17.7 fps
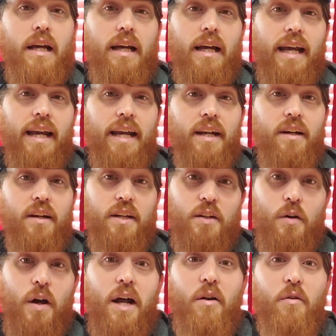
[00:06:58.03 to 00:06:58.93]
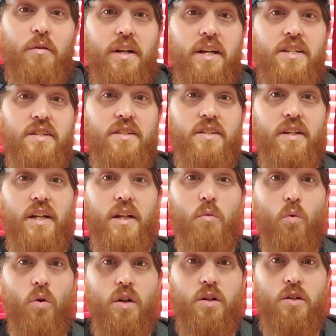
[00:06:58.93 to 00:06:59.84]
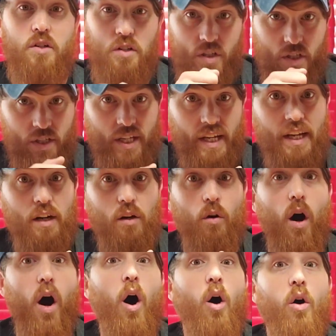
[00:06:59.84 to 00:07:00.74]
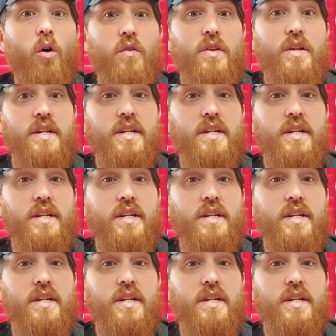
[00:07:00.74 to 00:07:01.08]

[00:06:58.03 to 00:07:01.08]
And, I don't necessarily want to just tell all the